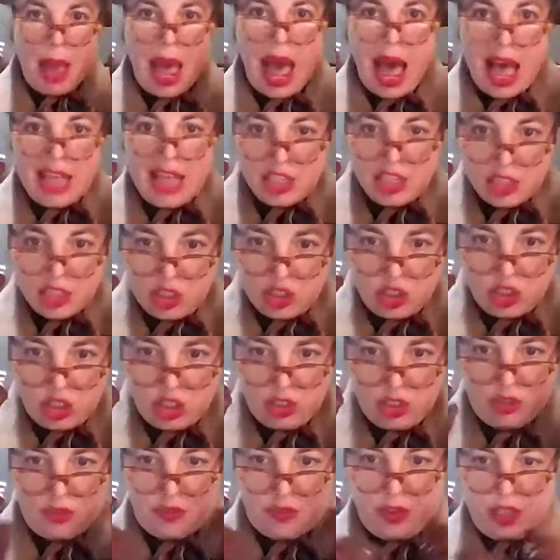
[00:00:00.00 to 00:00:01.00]

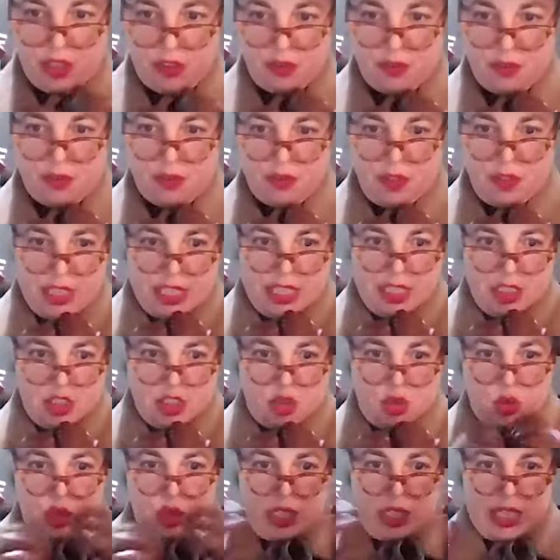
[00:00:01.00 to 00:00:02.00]
passengers feel free
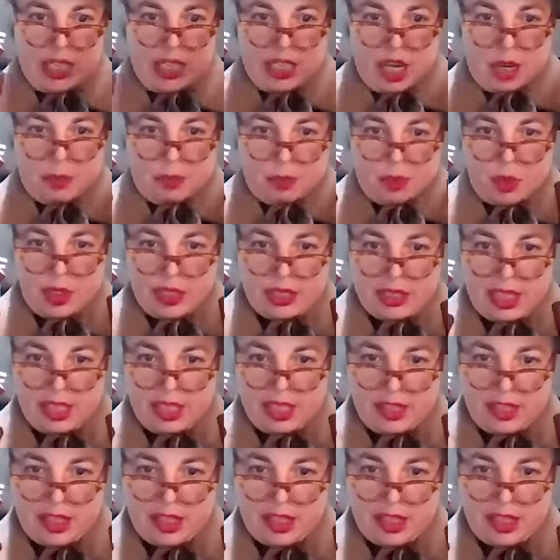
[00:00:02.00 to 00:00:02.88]
to lean up what they